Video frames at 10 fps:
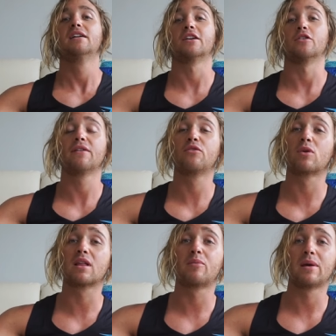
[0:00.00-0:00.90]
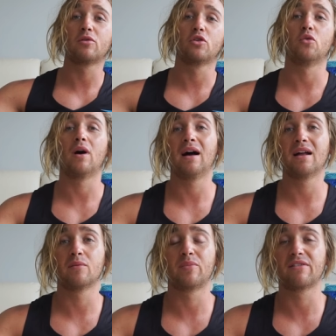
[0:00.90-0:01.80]
So if you're one of the people who
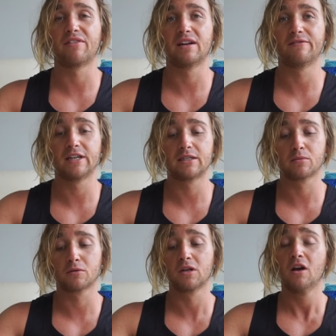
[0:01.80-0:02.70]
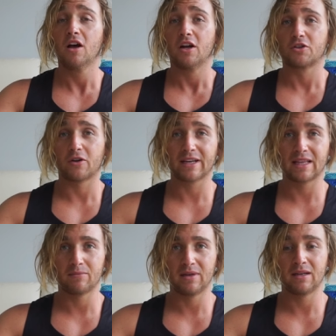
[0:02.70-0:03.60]
aren't a big fan of vegetables, try and
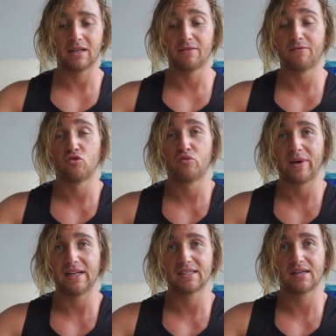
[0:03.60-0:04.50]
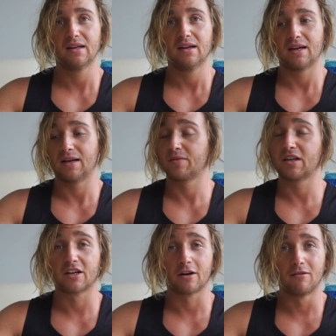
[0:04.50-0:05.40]
get them in in the form of pizza. Um,
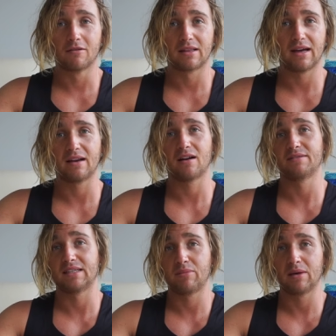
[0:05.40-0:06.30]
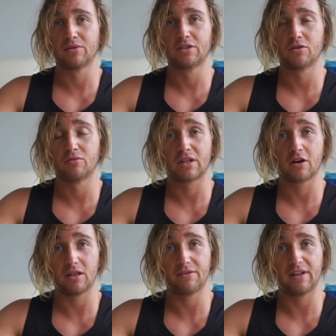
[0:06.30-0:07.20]
can't go wrong with that. I've seen people do it
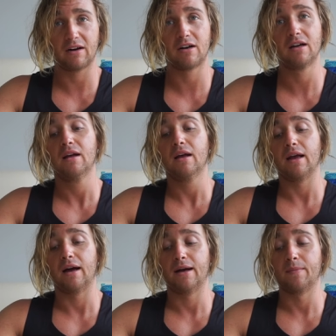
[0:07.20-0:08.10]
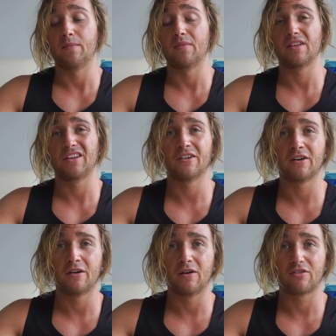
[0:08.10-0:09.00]
with cauliflower. Um, you
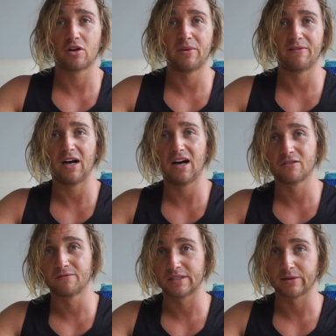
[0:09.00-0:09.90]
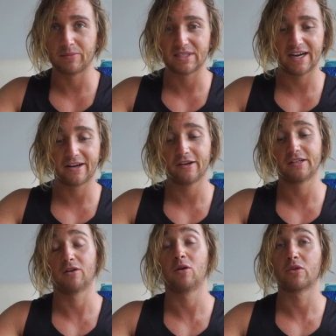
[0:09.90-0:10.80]
know, I've got a bit of a hard one for sweet
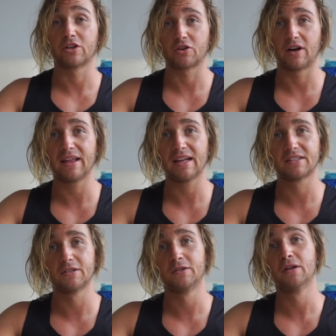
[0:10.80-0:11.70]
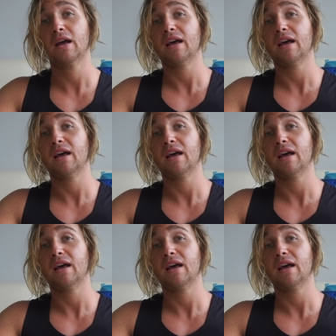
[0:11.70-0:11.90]
potato, so I want to try that soon.